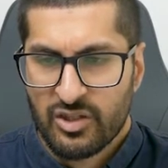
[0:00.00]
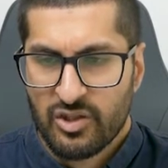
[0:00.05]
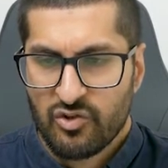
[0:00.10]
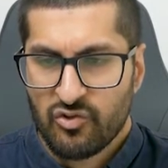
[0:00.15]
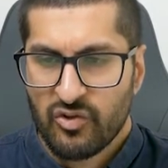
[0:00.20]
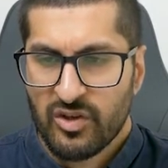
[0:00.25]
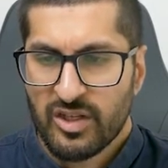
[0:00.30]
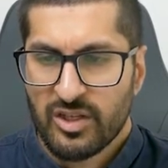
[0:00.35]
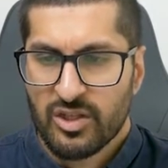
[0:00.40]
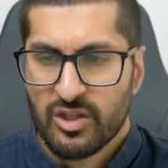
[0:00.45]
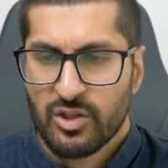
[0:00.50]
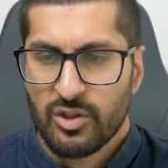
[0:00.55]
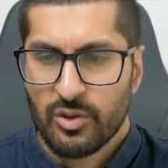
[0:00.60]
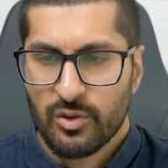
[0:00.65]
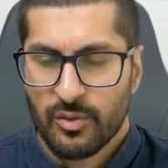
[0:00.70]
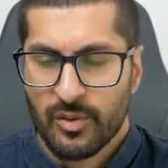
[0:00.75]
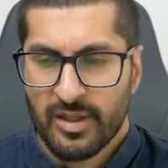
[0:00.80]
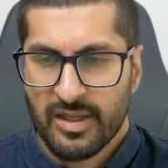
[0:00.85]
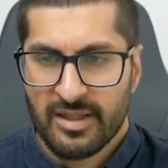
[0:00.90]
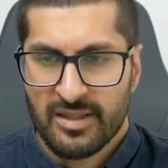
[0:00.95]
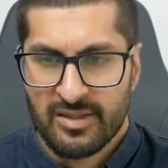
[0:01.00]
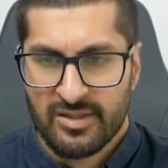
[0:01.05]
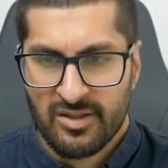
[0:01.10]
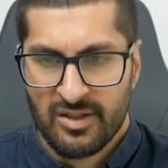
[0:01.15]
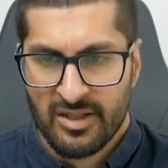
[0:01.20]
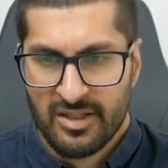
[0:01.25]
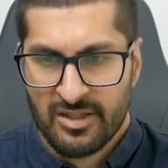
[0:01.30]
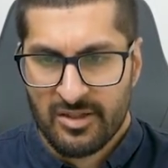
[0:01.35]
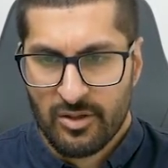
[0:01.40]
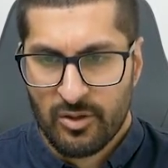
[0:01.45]
street 2
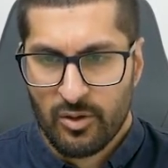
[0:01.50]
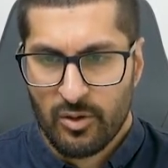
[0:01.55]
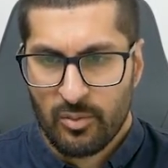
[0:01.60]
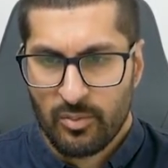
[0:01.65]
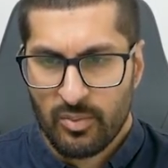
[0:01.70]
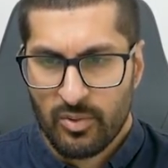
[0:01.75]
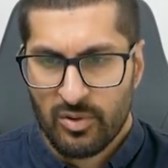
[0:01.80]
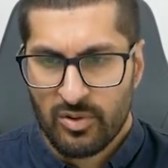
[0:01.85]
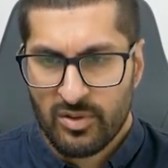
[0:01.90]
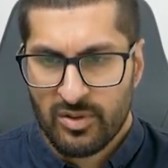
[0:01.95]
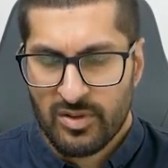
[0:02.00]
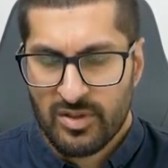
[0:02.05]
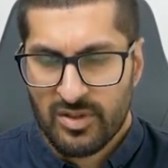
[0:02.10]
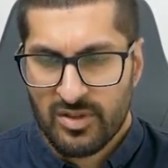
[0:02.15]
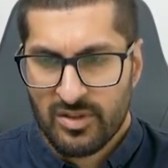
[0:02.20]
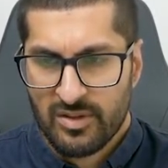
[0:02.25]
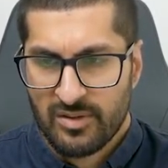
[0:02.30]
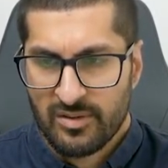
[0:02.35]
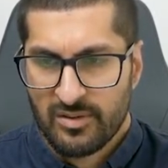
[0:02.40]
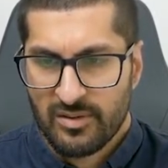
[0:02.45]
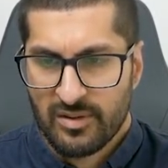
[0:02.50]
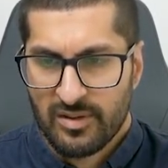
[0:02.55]
inside Zoho Books.